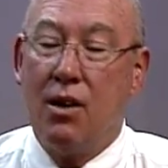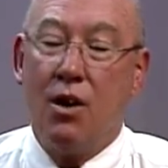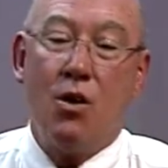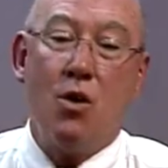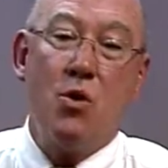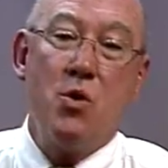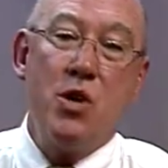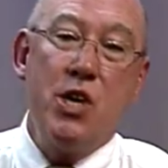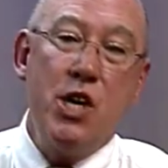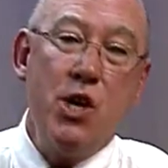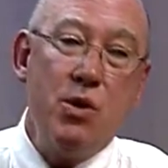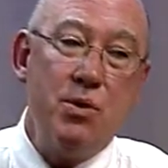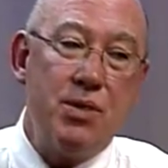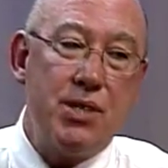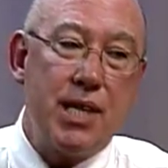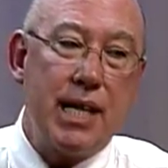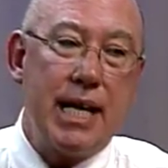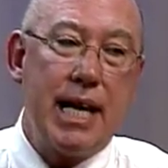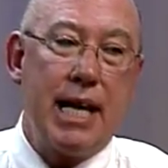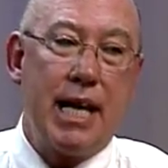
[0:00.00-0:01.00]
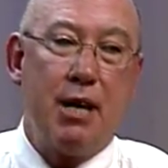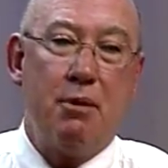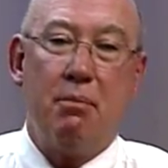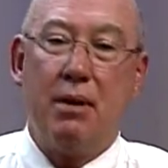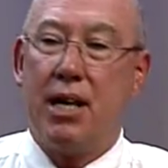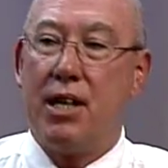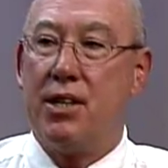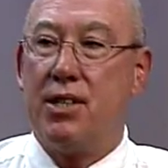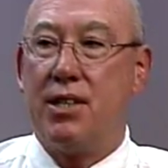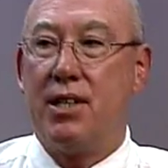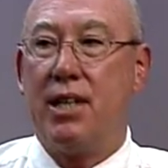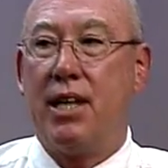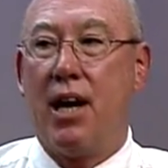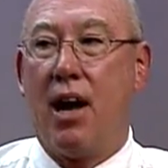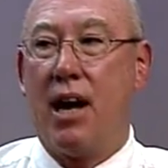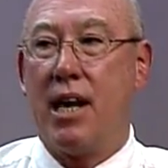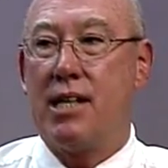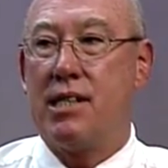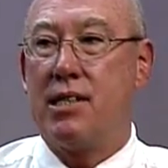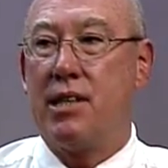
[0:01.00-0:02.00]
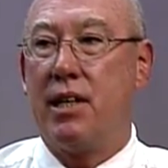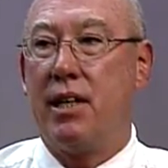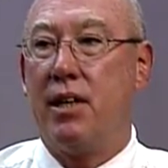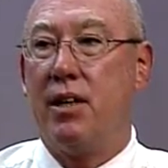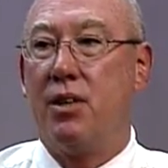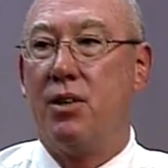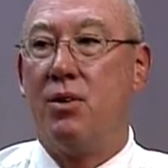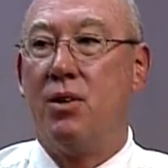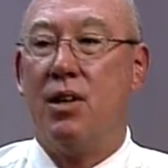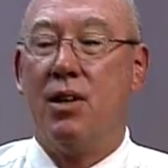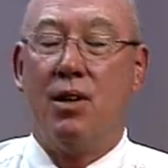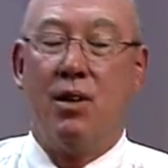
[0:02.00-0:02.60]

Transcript: who used to get admitted to the ICU,